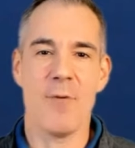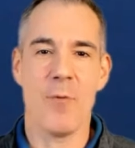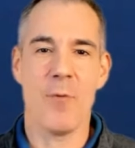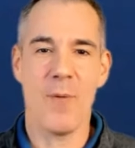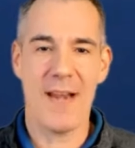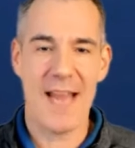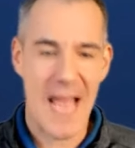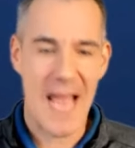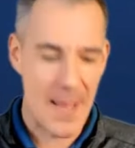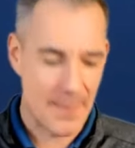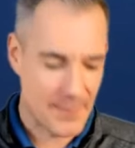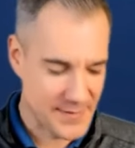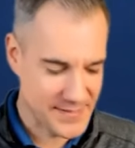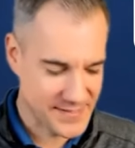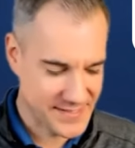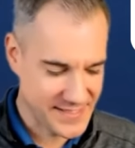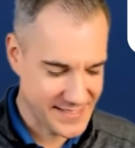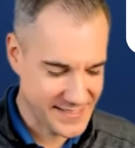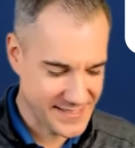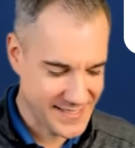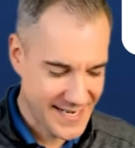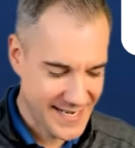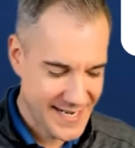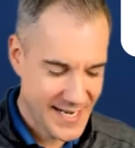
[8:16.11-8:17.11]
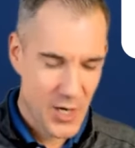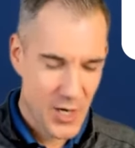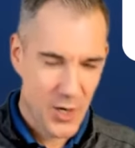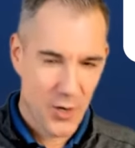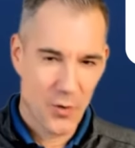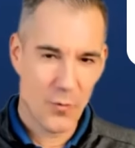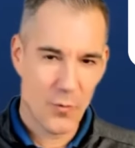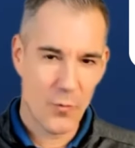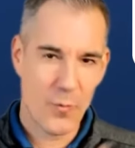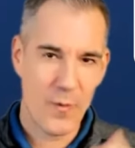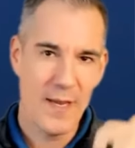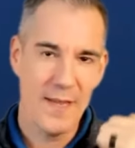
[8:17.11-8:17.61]
And what happens is,
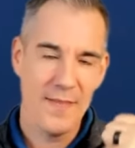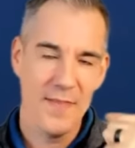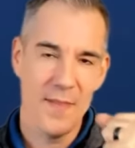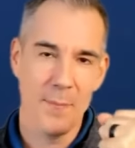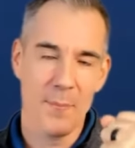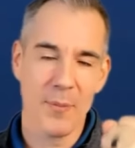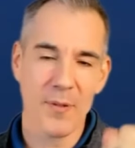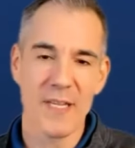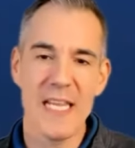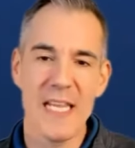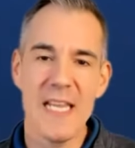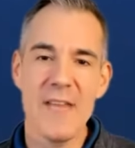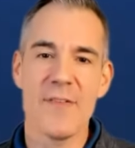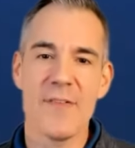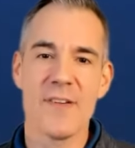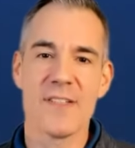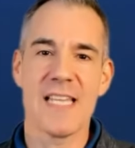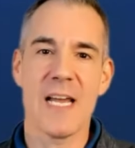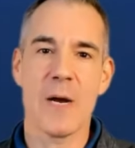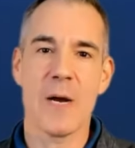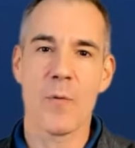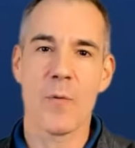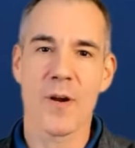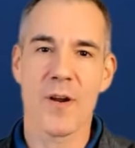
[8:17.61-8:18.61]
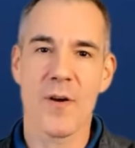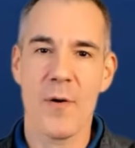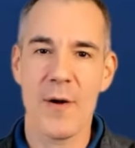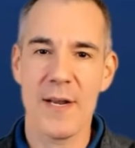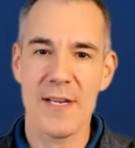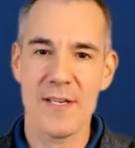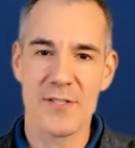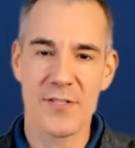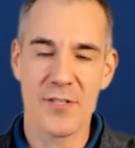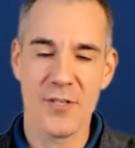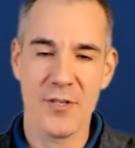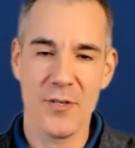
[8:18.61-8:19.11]
We, the belief is that we're
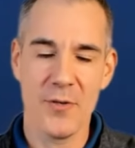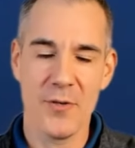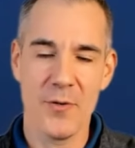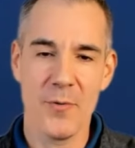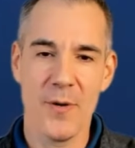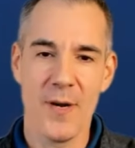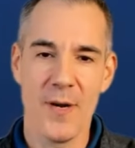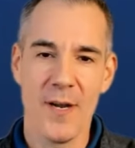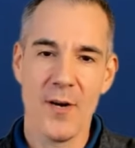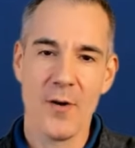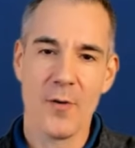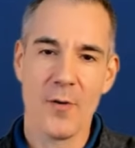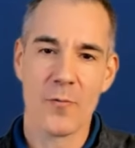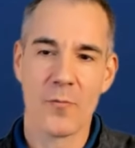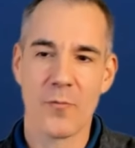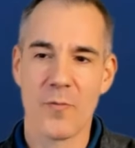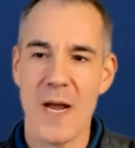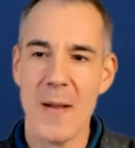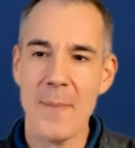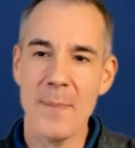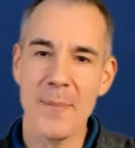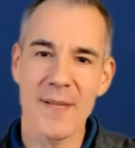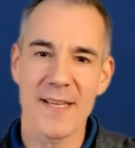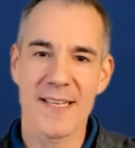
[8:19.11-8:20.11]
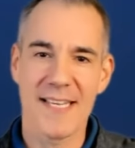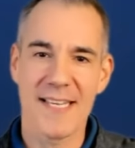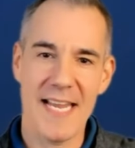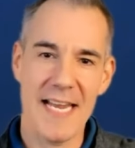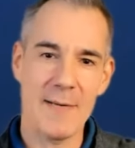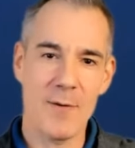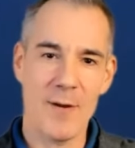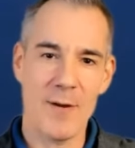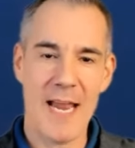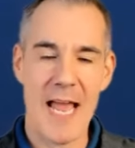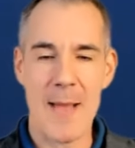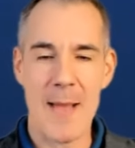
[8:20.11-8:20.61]
going to
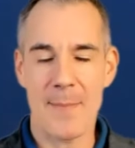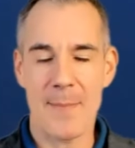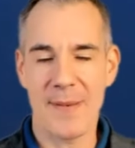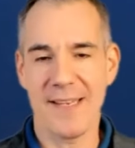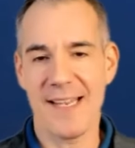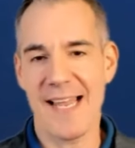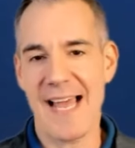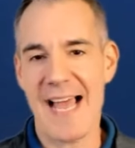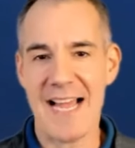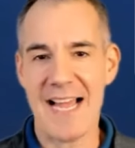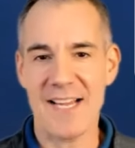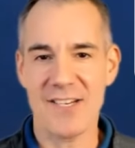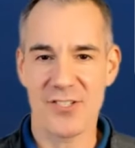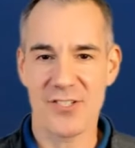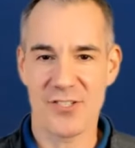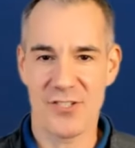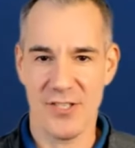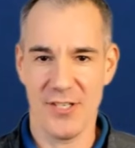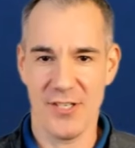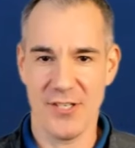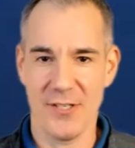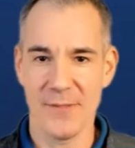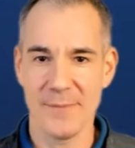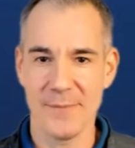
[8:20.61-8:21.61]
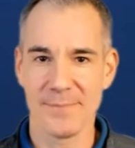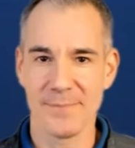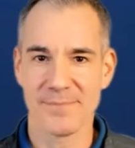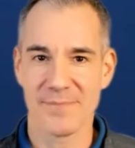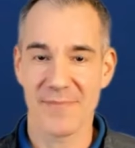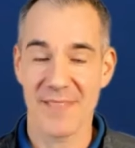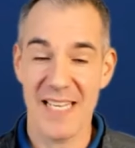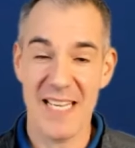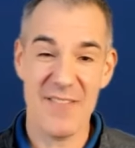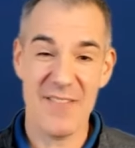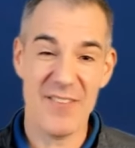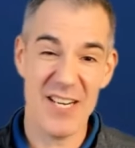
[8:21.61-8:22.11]
replicate what happened last year,
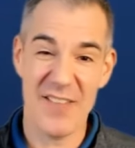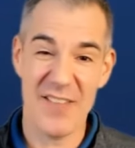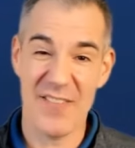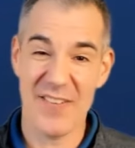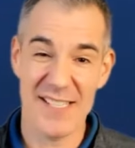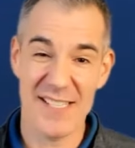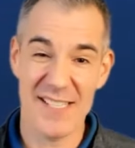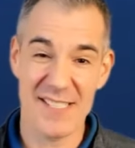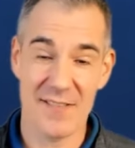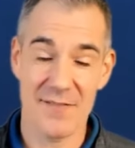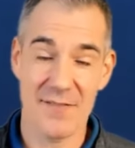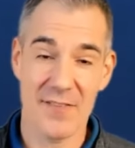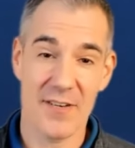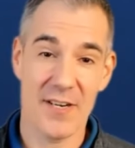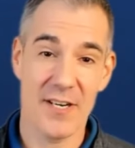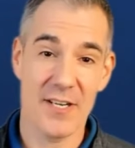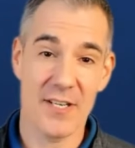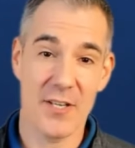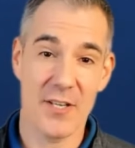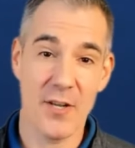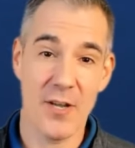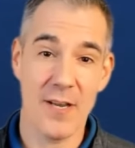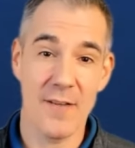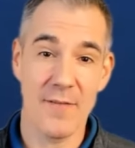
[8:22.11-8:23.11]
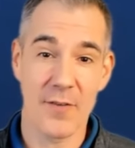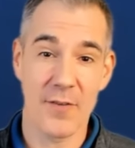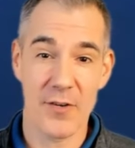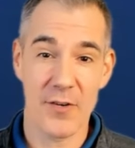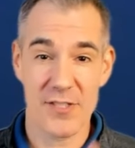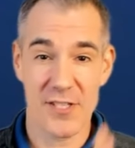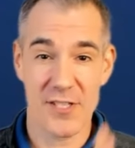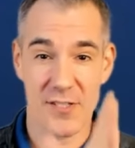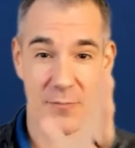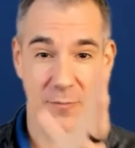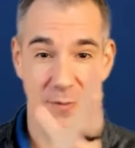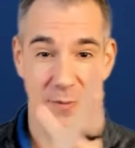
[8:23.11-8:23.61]
even if it isn't very good,
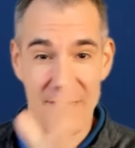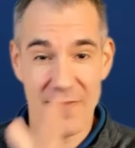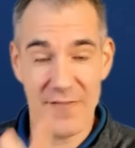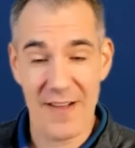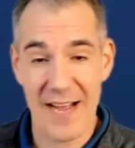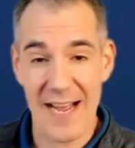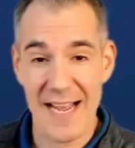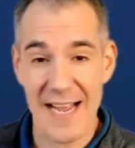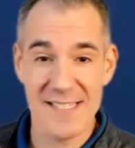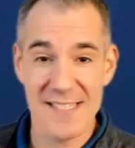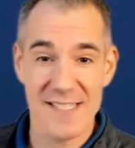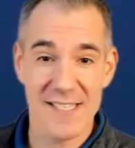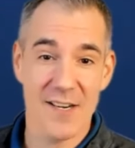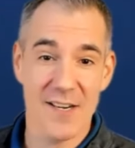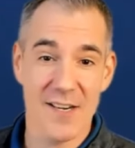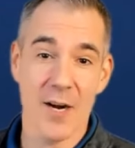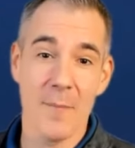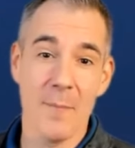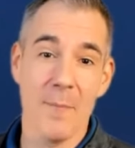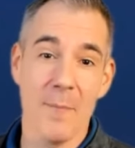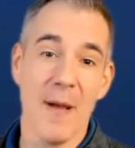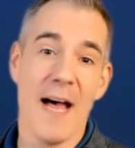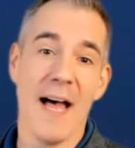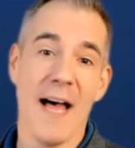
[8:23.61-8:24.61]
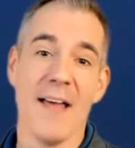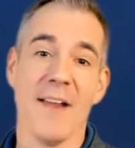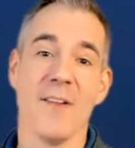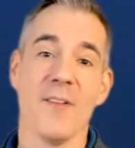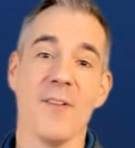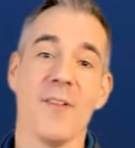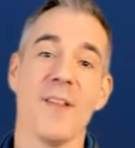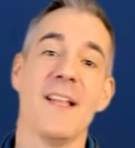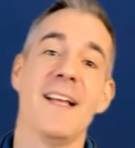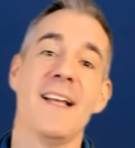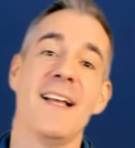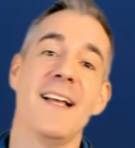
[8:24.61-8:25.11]
versus revising our
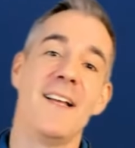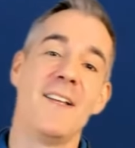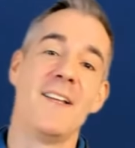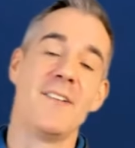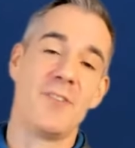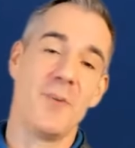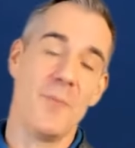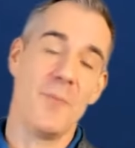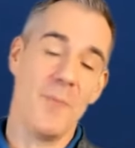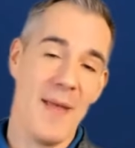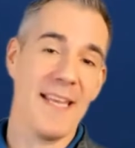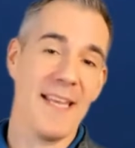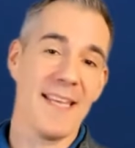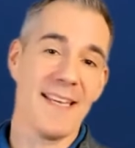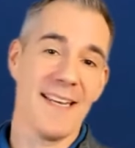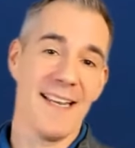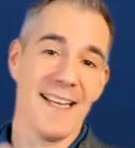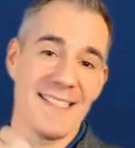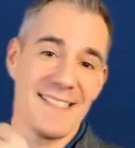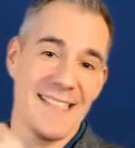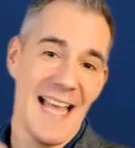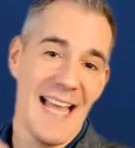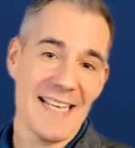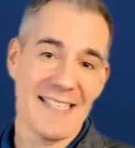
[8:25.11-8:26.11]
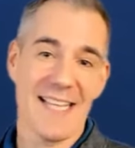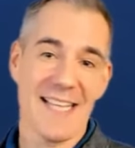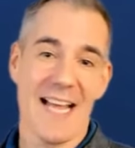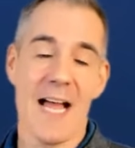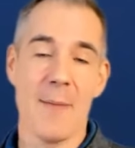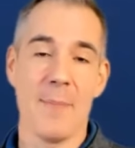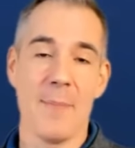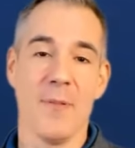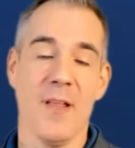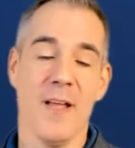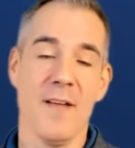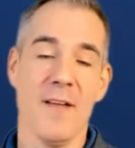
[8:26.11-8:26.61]
model to making us that
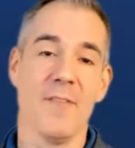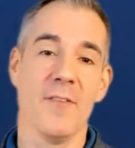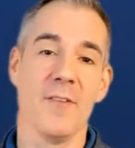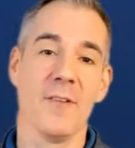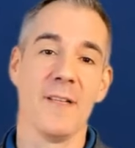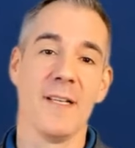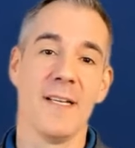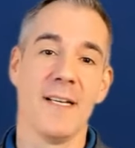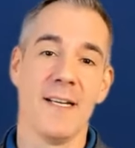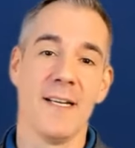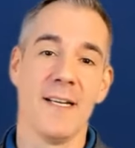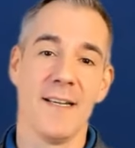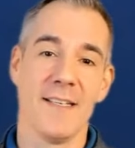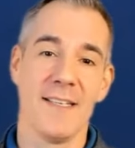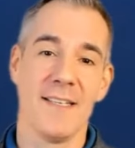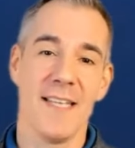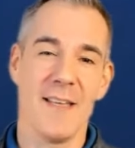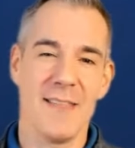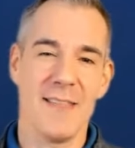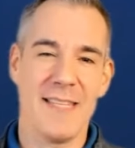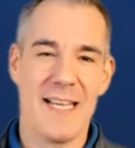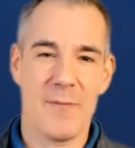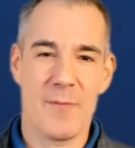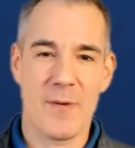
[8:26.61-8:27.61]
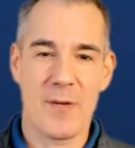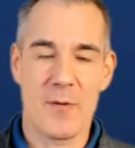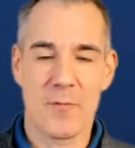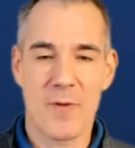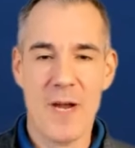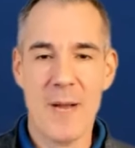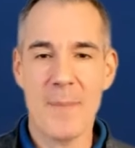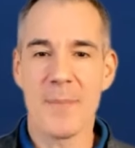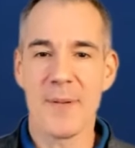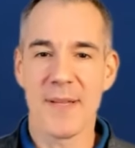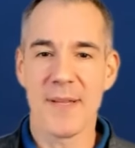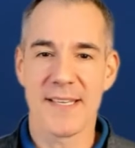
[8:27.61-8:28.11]
top level, that, that we
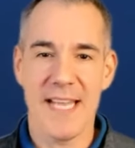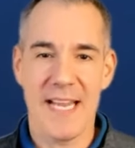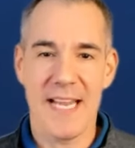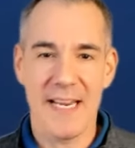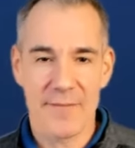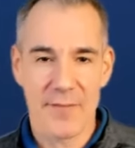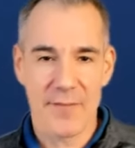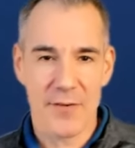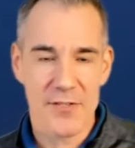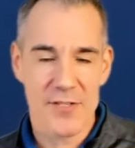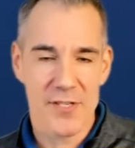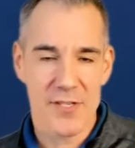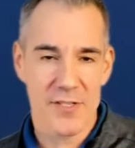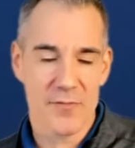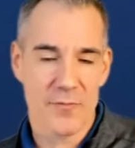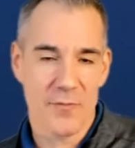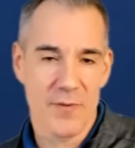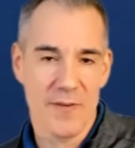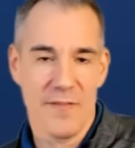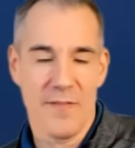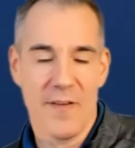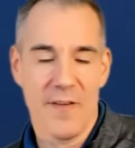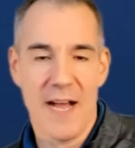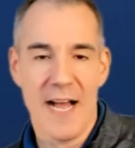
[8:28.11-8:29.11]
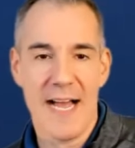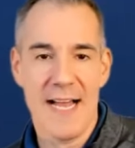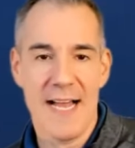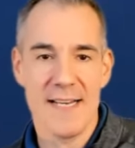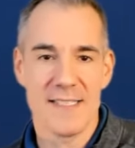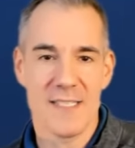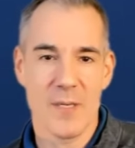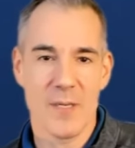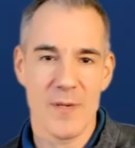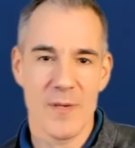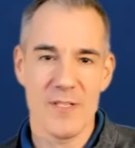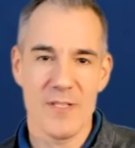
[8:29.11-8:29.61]
replicate versus
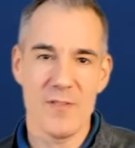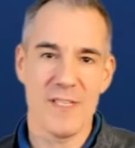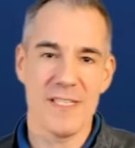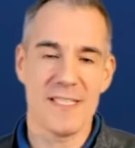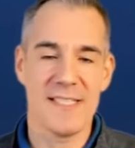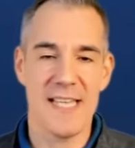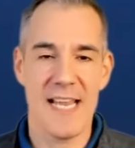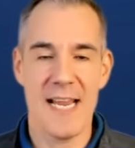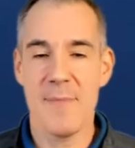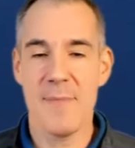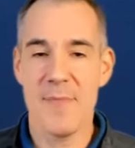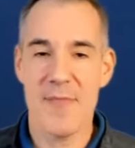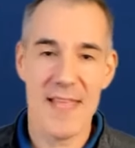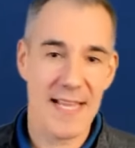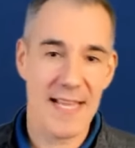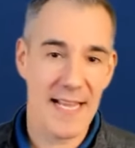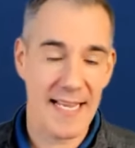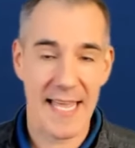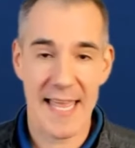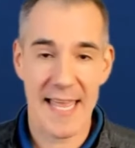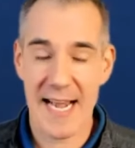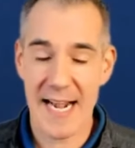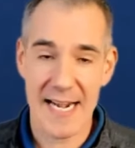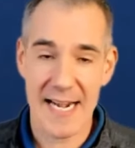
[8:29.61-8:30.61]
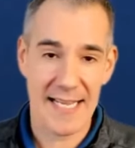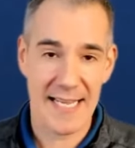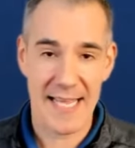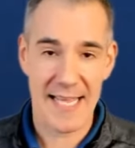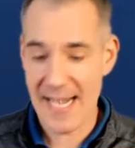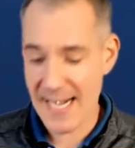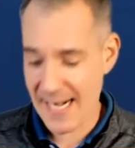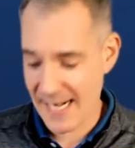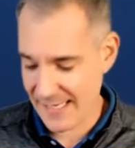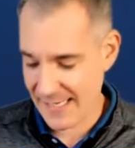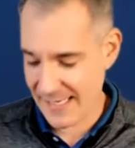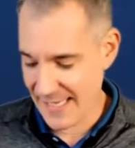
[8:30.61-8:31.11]
revise, that we do the same thing again and
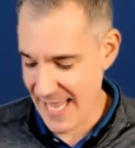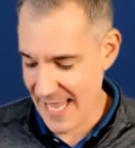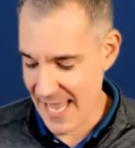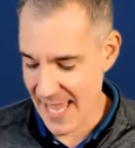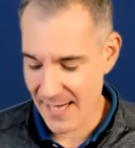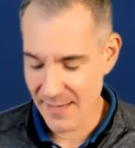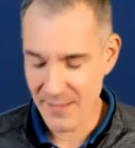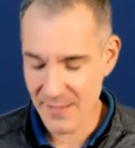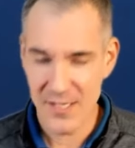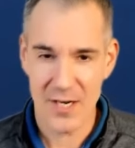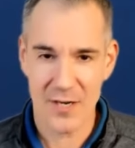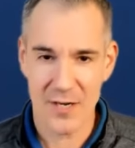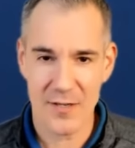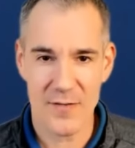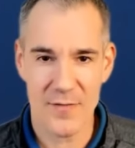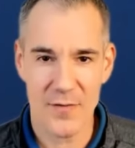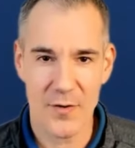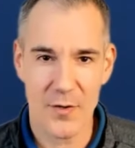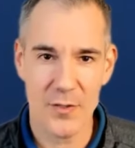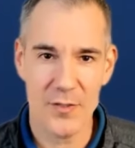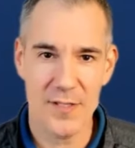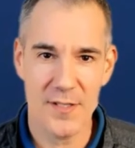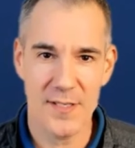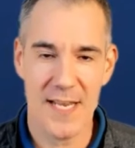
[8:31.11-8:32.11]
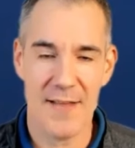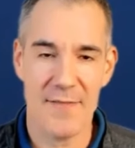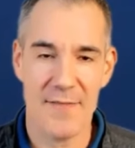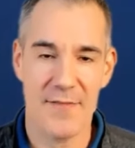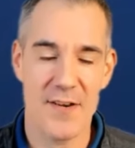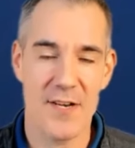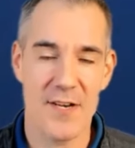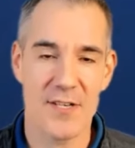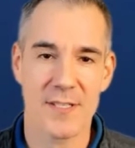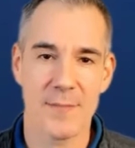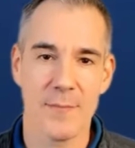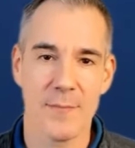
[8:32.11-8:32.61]
again and again. And, you know, you've heard the
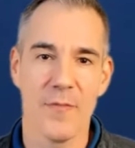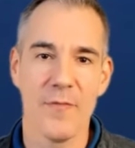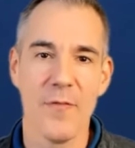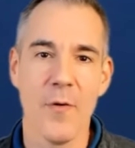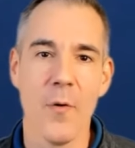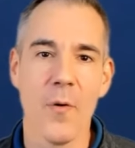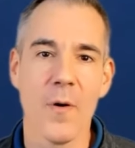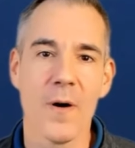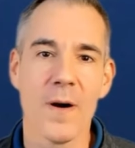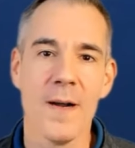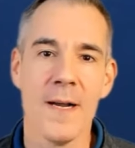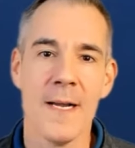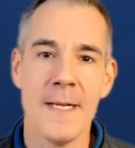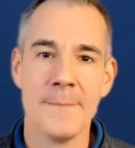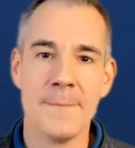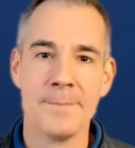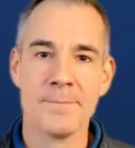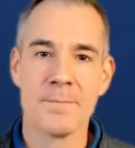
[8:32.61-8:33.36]
definition before.